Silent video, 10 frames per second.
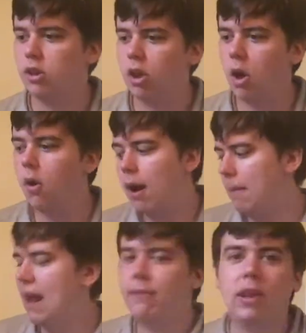so I
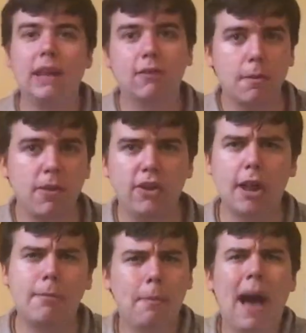might have to give some of these
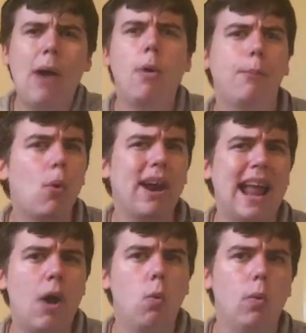up, but I will point
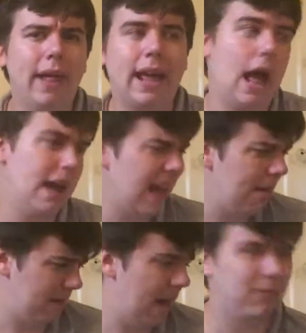out, like,
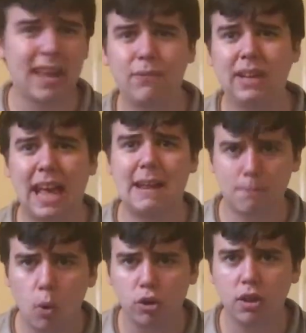I'm definitely getting
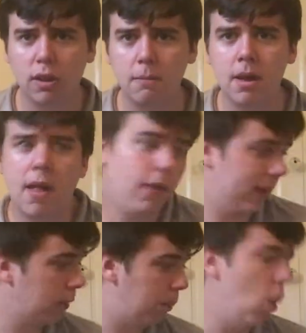most of them.
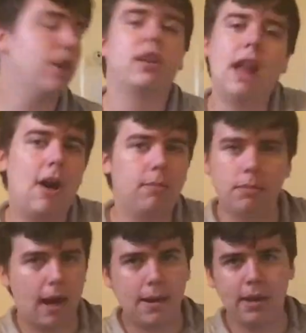Like, the Boston
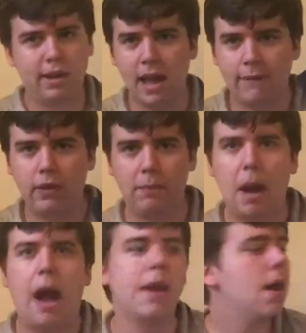album, it's definitely
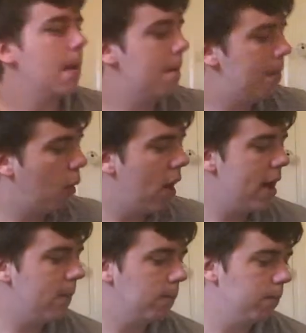mine,
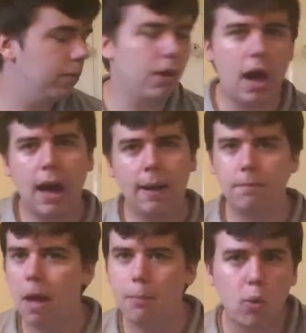but
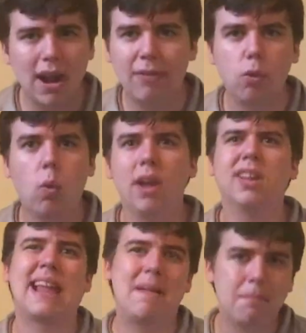I'll point out the
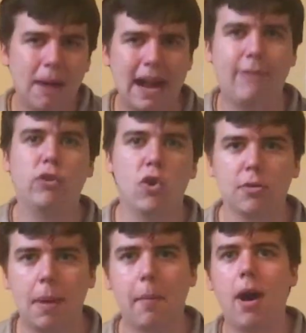ones that might have to go
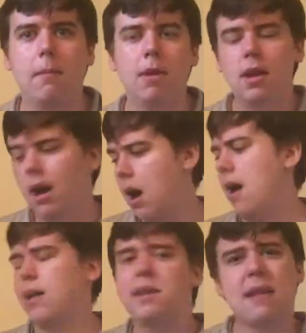to my mom.
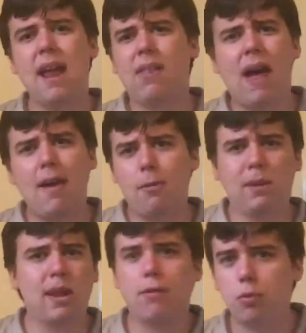It's not a lot of them,
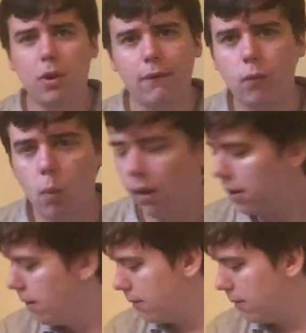it's like 3 or 4,